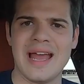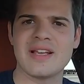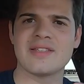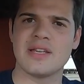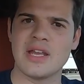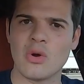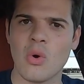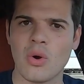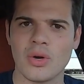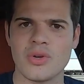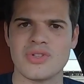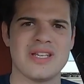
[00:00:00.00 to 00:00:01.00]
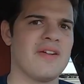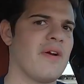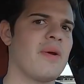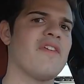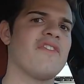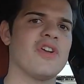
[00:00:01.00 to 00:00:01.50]
exiting corners in a
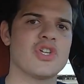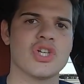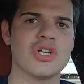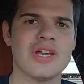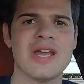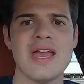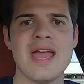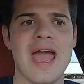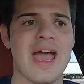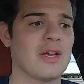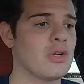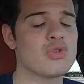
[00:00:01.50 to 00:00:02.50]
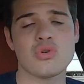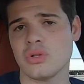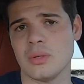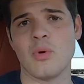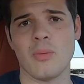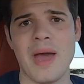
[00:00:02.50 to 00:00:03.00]
very efficient and
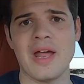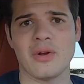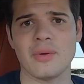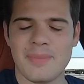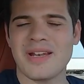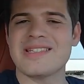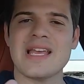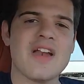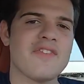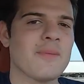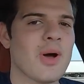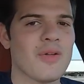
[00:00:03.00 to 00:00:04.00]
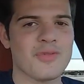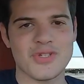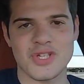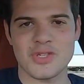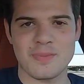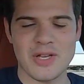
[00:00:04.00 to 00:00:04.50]
controllable manner. But aside from all of the
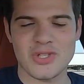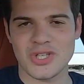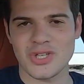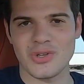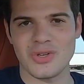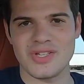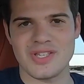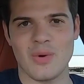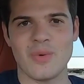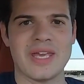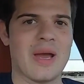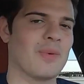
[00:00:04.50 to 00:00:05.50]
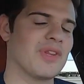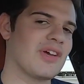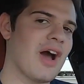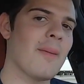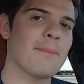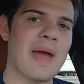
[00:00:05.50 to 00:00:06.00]
suspension goodies that we get with the
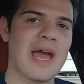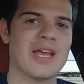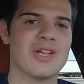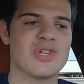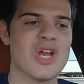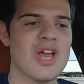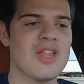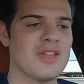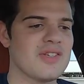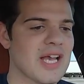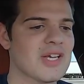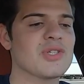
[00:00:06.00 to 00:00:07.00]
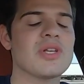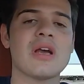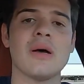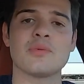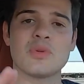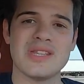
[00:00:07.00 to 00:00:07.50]
comp package, this actually
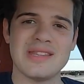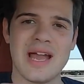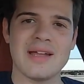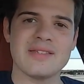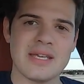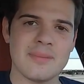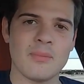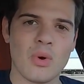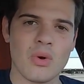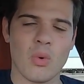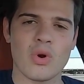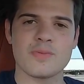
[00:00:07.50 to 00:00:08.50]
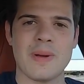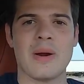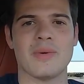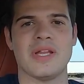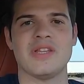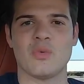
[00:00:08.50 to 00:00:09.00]
comes with 19 more
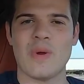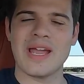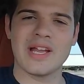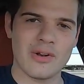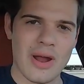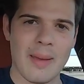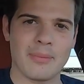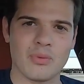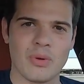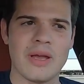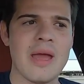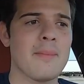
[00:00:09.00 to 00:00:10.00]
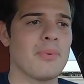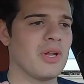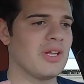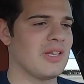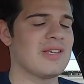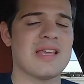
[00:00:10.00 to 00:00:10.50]
horsepower than the regular M3,
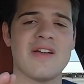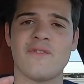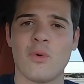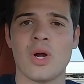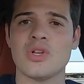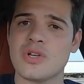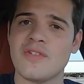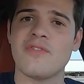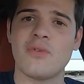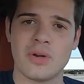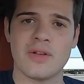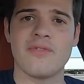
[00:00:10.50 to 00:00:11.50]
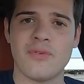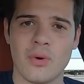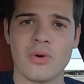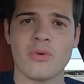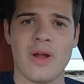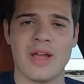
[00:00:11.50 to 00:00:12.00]
putting this at
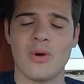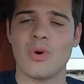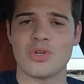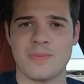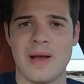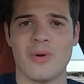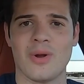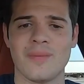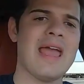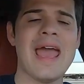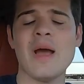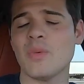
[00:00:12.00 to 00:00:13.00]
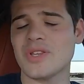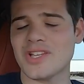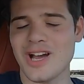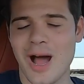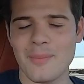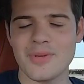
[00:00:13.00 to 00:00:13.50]
444 crank horsepower. And with
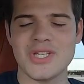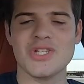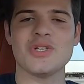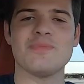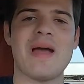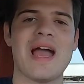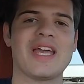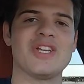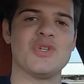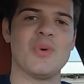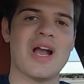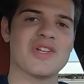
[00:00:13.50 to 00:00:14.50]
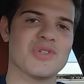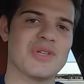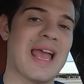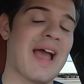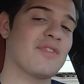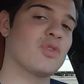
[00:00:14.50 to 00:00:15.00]
the competition package, you
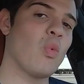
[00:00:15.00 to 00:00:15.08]
actually have